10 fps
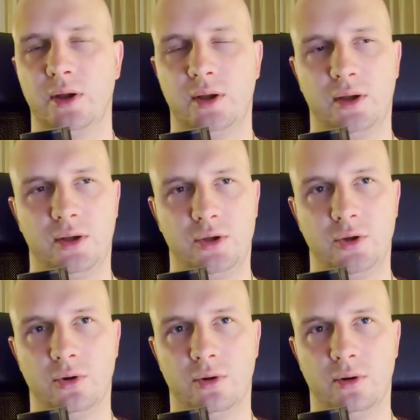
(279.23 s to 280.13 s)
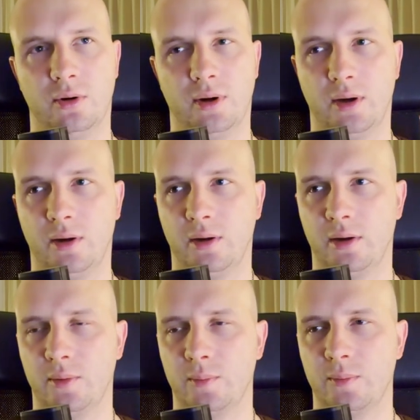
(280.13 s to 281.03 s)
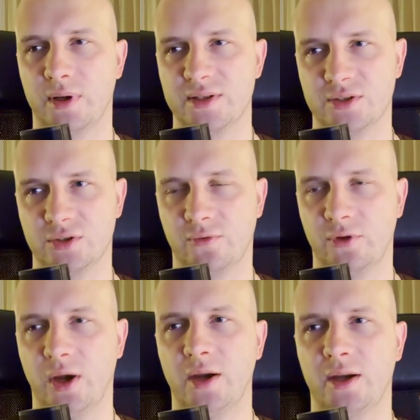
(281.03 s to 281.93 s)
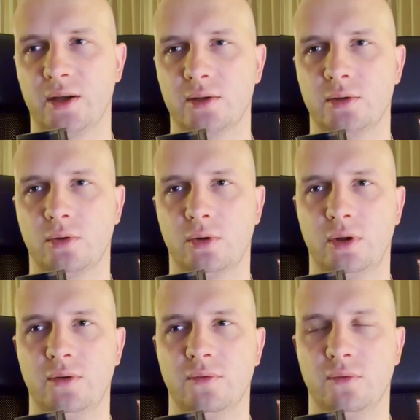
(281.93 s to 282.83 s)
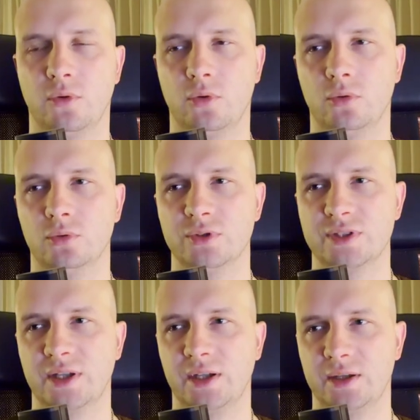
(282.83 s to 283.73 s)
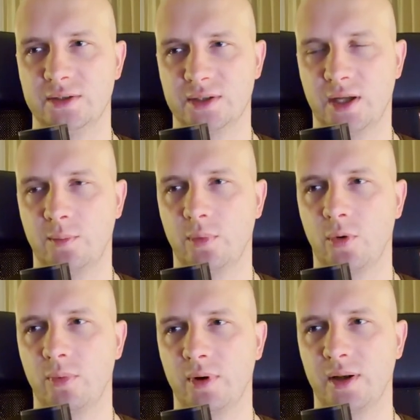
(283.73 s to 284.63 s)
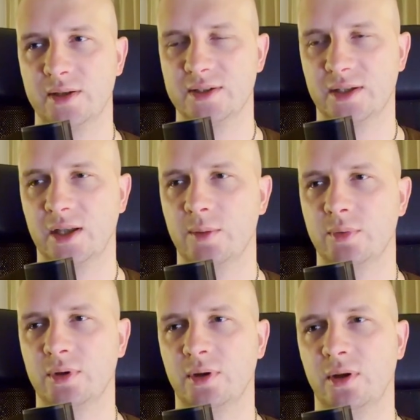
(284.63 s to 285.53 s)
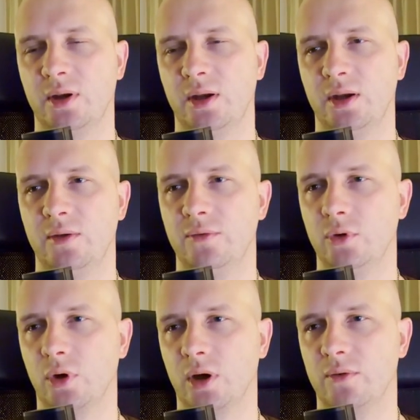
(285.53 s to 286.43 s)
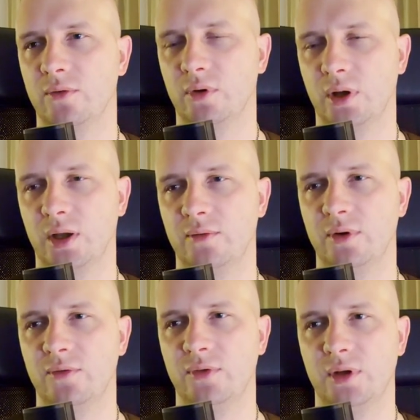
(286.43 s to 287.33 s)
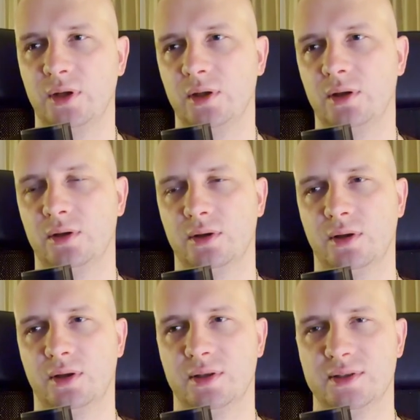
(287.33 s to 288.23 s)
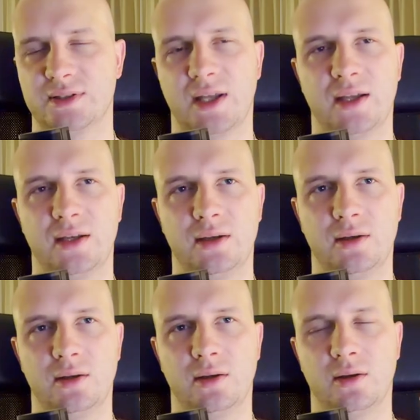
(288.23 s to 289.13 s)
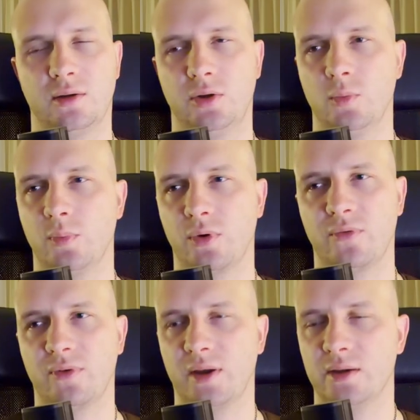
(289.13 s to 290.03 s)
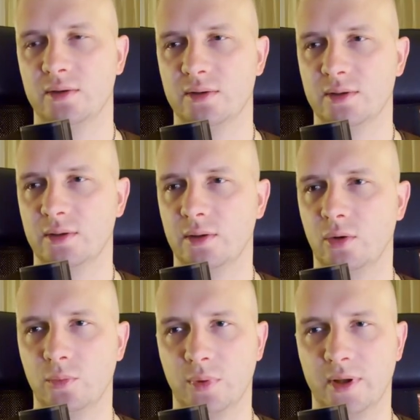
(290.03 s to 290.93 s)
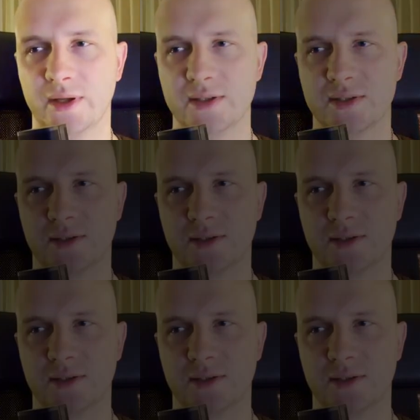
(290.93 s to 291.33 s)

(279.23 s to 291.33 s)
your presence of your icon, if all settings are properly set up, if you have everything signing your profiles on place,